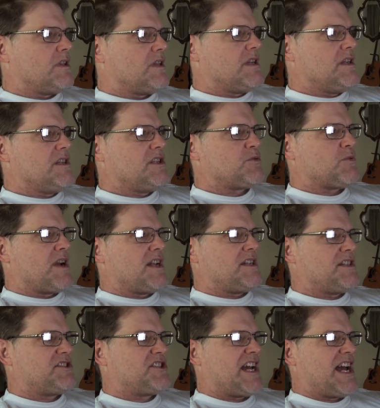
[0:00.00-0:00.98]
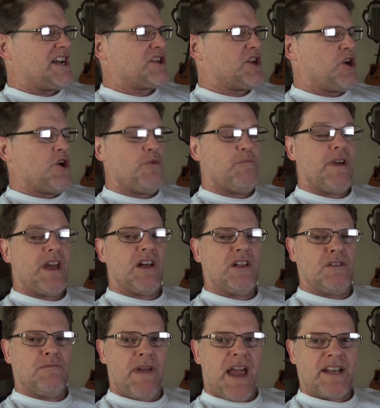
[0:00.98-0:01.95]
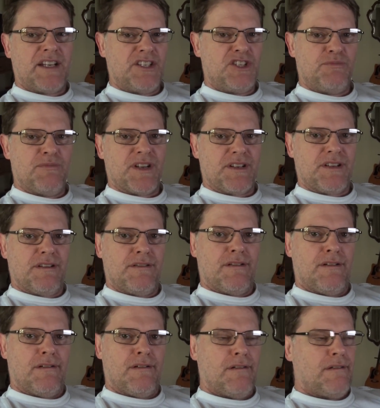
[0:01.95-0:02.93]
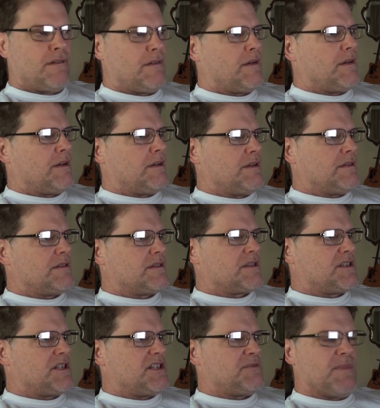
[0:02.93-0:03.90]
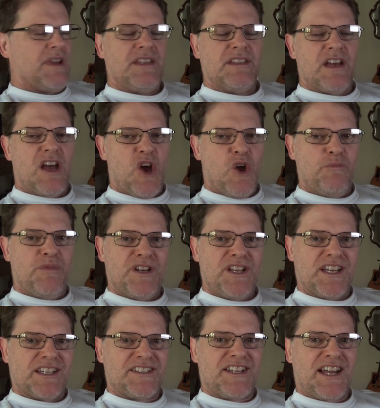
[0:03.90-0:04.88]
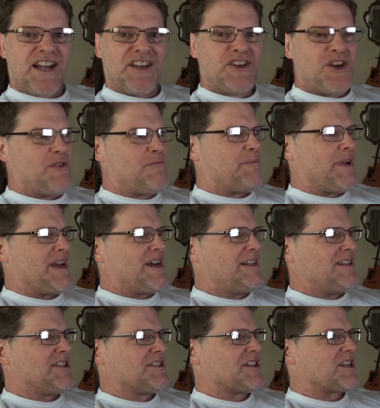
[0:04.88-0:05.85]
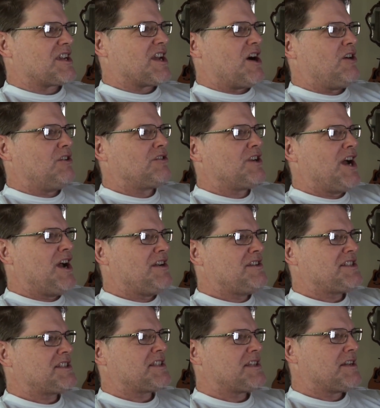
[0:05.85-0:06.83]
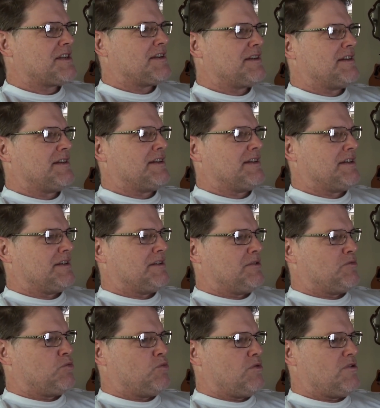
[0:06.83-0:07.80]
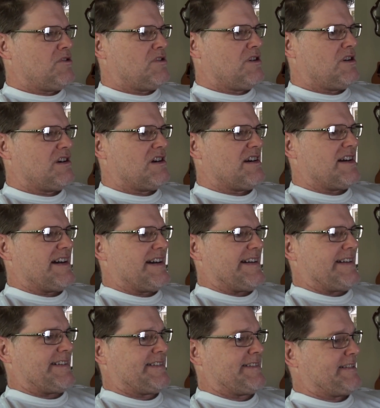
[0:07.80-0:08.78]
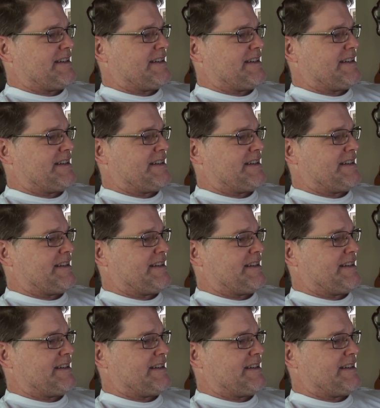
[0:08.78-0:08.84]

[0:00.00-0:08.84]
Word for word: Well, here's one Taco Bell Management. Does this mean they're opening a Taco Bell on the Gold Coast? Whoa! Oh,